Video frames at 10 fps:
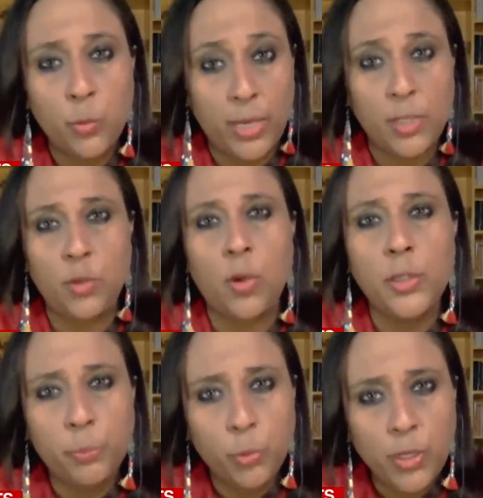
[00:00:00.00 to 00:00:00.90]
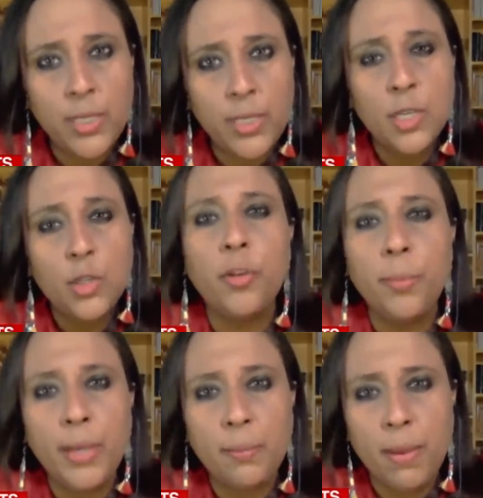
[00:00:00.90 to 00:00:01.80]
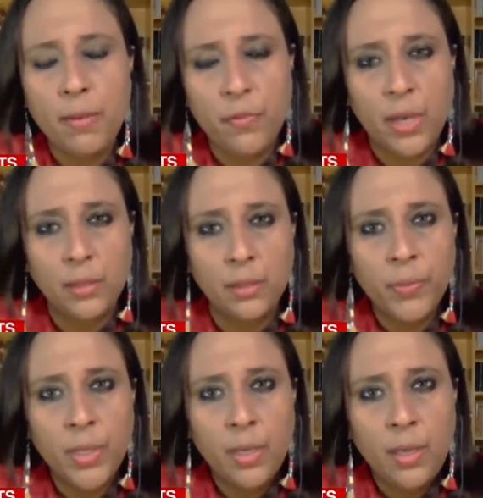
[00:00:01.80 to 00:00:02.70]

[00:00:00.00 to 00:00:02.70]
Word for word: We had to call the police to cremate my father.